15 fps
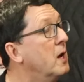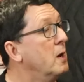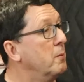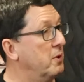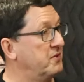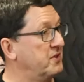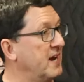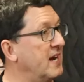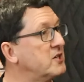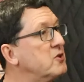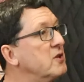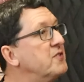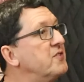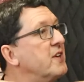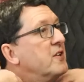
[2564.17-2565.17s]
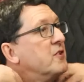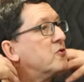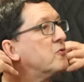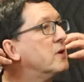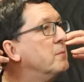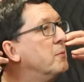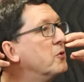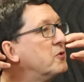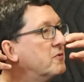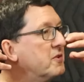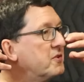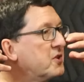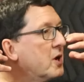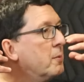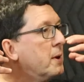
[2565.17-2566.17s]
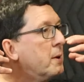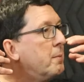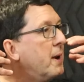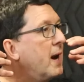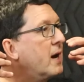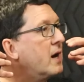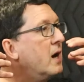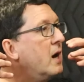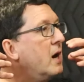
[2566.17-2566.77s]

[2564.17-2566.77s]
but it's actually sensory. Most of it's coming Most back of